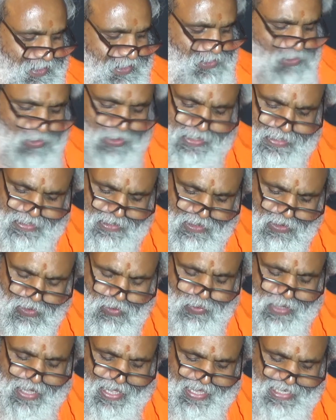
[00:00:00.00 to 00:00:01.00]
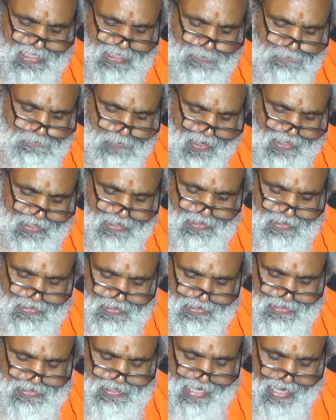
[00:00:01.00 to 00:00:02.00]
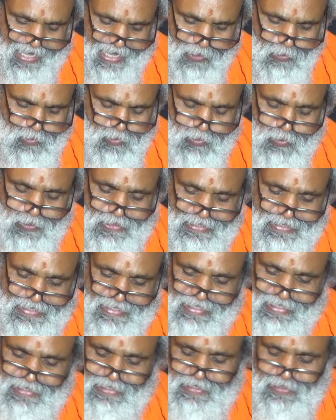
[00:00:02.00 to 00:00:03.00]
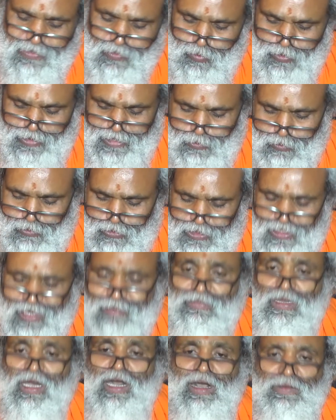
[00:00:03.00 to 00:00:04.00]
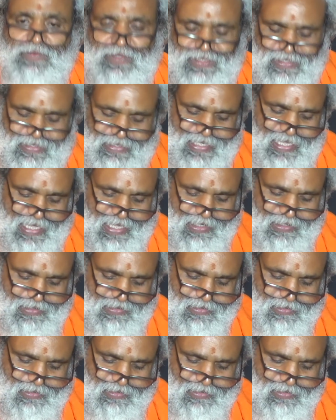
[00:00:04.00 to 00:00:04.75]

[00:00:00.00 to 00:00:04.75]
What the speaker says: So in order to explain this, how to lead to niruddham avastha,